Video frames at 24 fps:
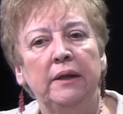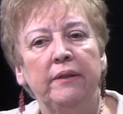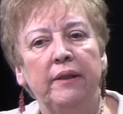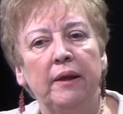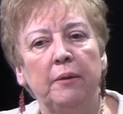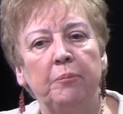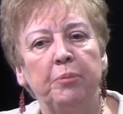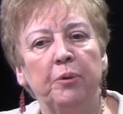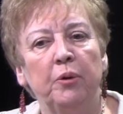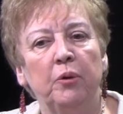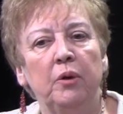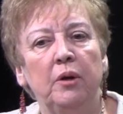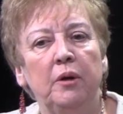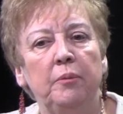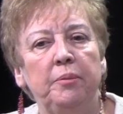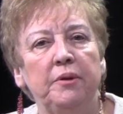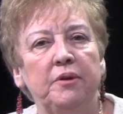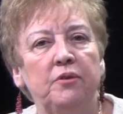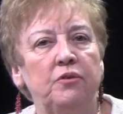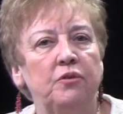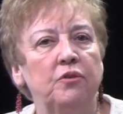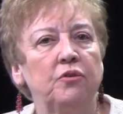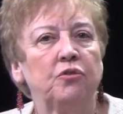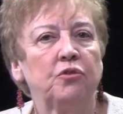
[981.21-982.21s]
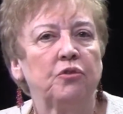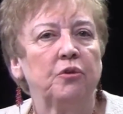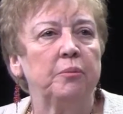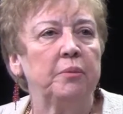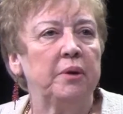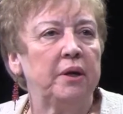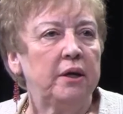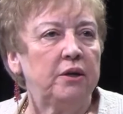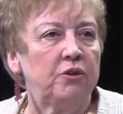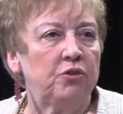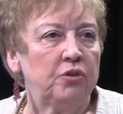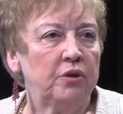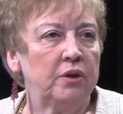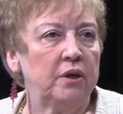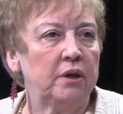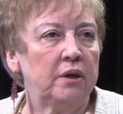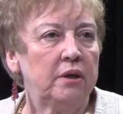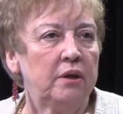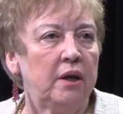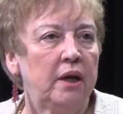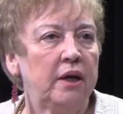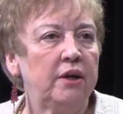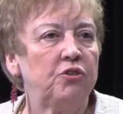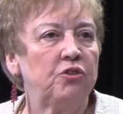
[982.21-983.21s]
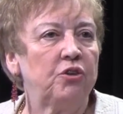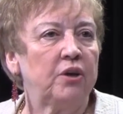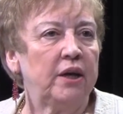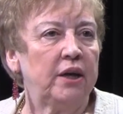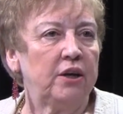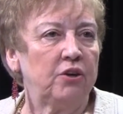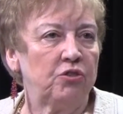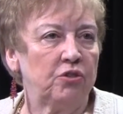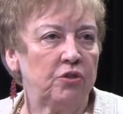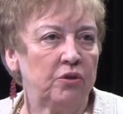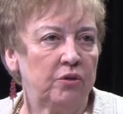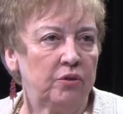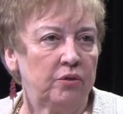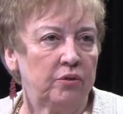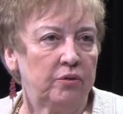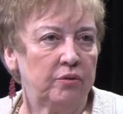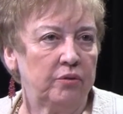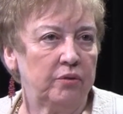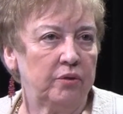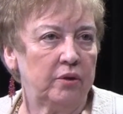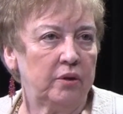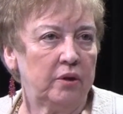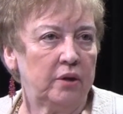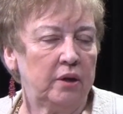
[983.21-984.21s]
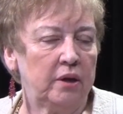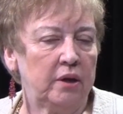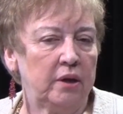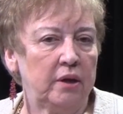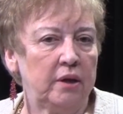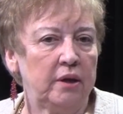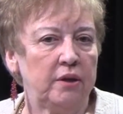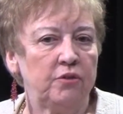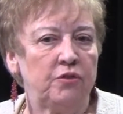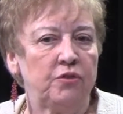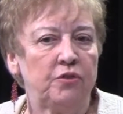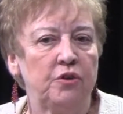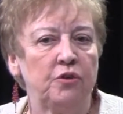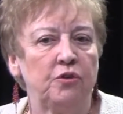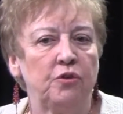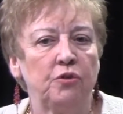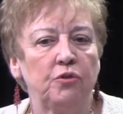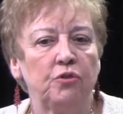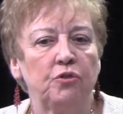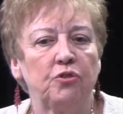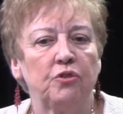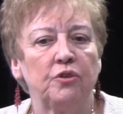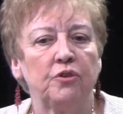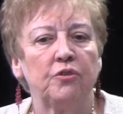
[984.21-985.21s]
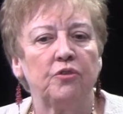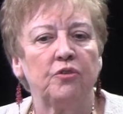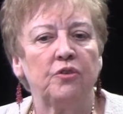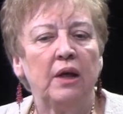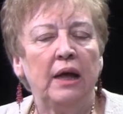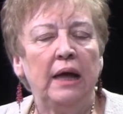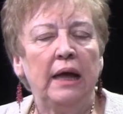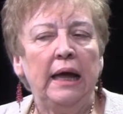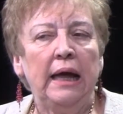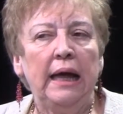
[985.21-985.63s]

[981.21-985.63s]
that prohibits discrimination in educational institutions.